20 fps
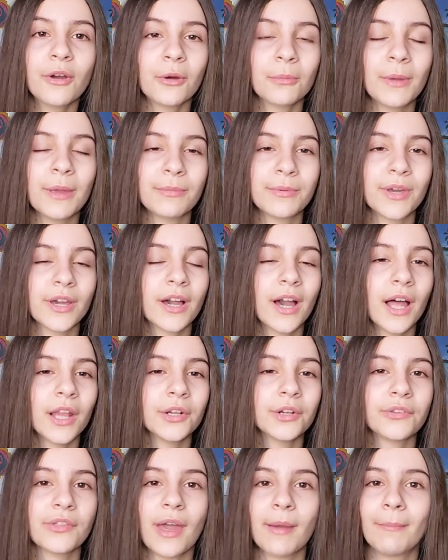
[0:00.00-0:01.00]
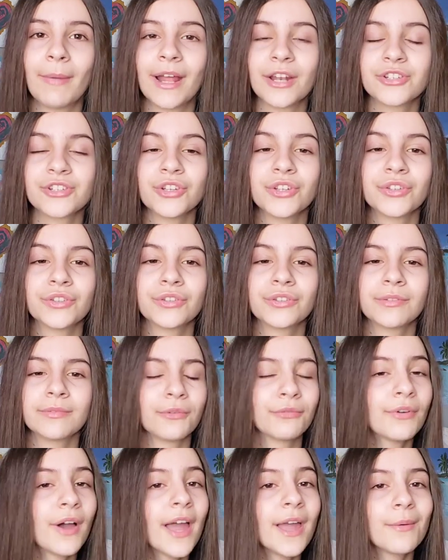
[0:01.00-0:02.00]
or maybe a color that matches
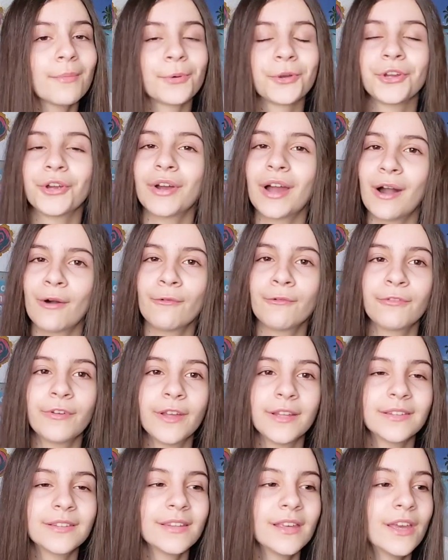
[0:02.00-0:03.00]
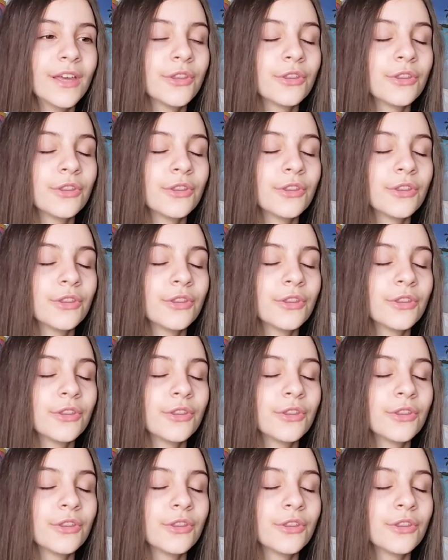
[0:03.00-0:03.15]
your vibe or your outfits.